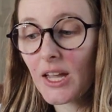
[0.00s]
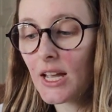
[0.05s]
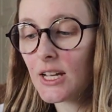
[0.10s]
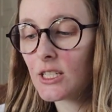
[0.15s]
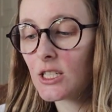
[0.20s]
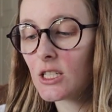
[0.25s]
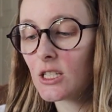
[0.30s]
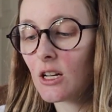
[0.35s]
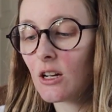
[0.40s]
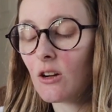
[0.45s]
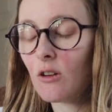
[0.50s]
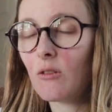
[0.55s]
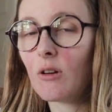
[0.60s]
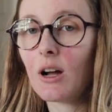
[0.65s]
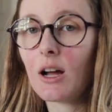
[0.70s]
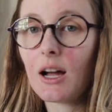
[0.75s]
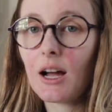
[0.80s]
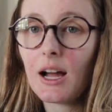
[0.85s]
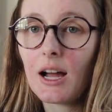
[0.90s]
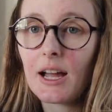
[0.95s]
and so
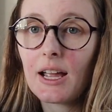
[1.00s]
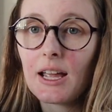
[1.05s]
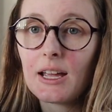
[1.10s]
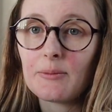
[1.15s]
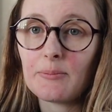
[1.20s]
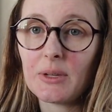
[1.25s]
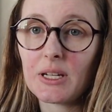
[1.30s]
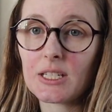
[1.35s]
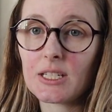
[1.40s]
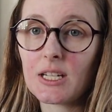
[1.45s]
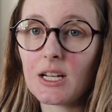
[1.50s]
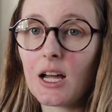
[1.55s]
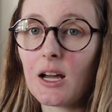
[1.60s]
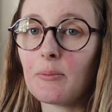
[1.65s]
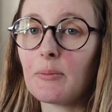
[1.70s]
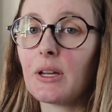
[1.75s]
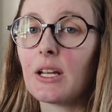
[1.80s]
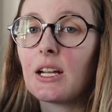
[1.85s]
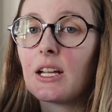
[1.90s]
I had picked it up,